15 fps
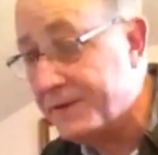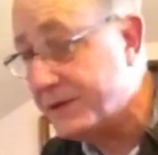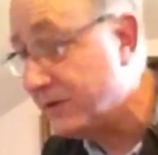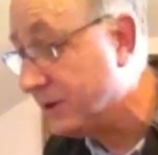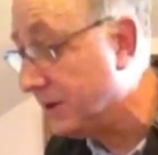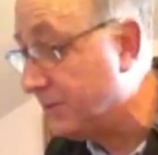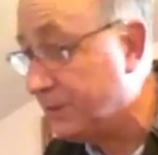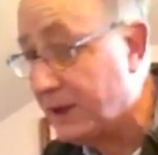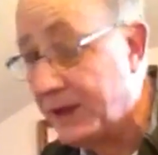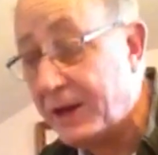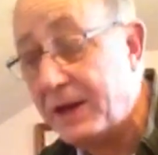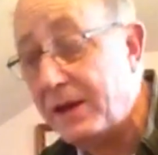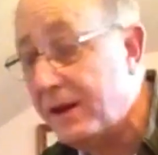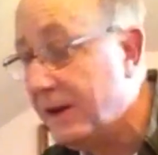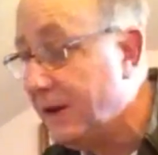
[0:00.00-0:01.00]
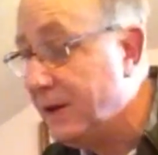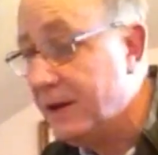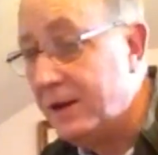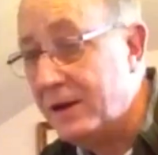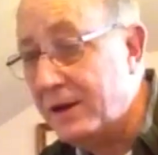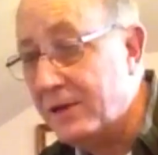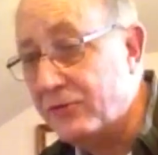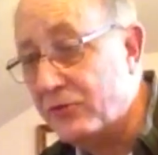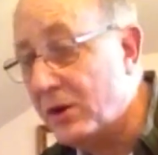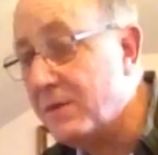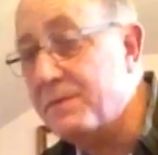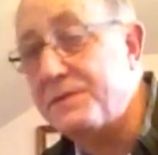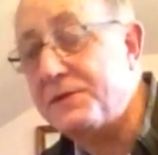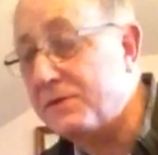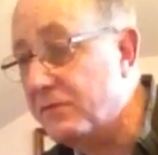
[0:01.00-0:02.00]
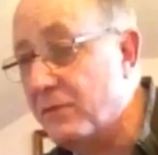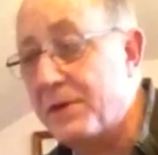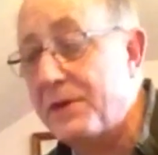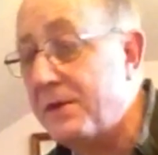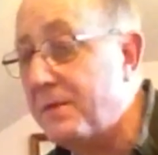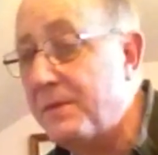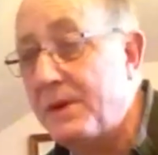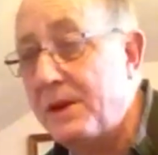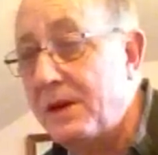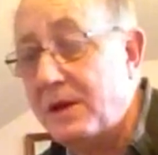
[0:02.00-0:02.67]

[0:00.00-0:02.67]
So it'll play drums and rhythm